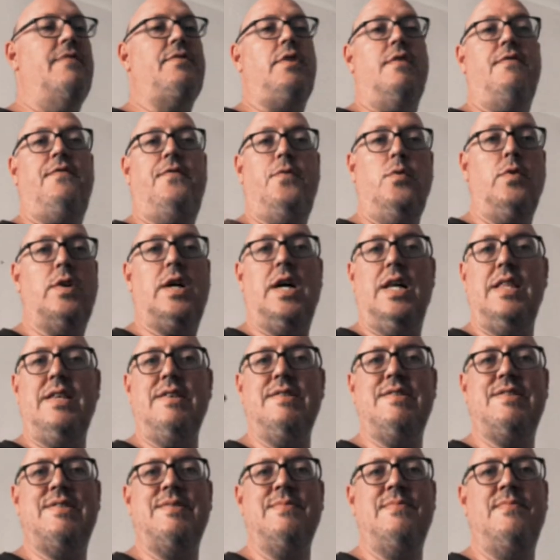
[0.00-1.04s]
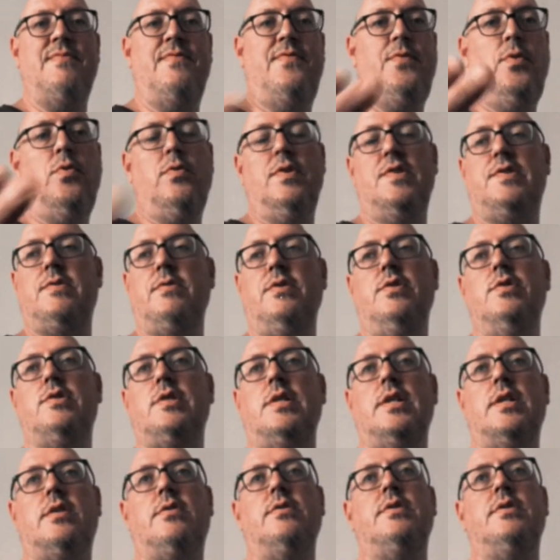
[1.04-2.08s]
got 4 colors. 4 is usually a good